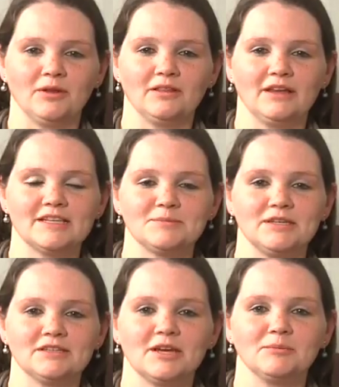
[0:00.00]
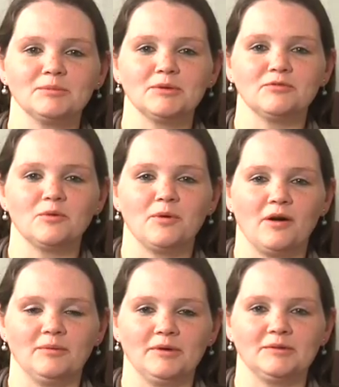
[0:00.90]
Bill has been tabled before
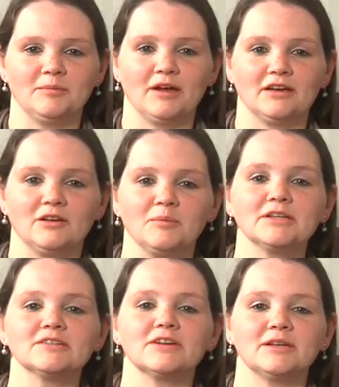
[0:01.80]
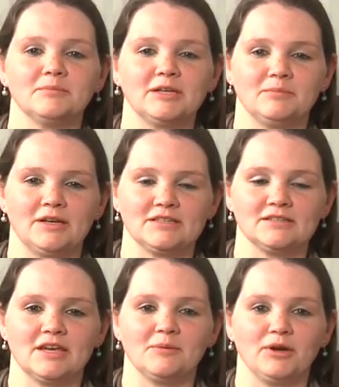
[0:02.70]
Parliament by Economic Development
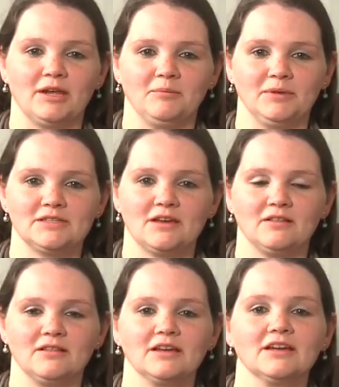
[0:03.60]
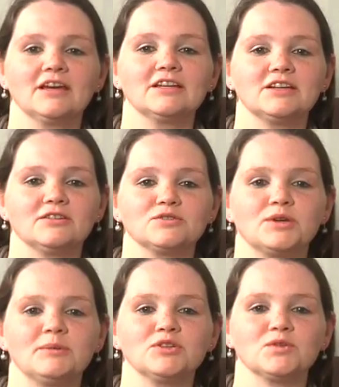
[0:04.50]
Minister Ibrahim Patel. Terence
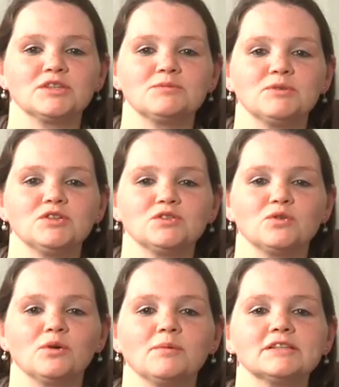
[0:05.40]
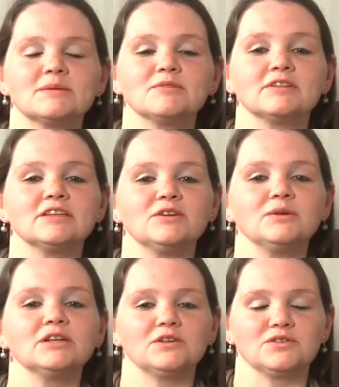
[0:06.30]
Creamer joins me to talk about some of the new
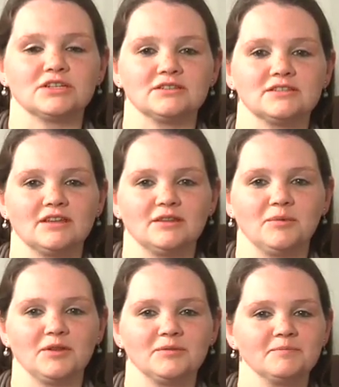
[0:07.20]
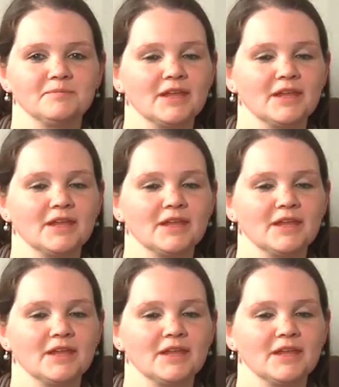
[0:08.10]
inclusions in the bill.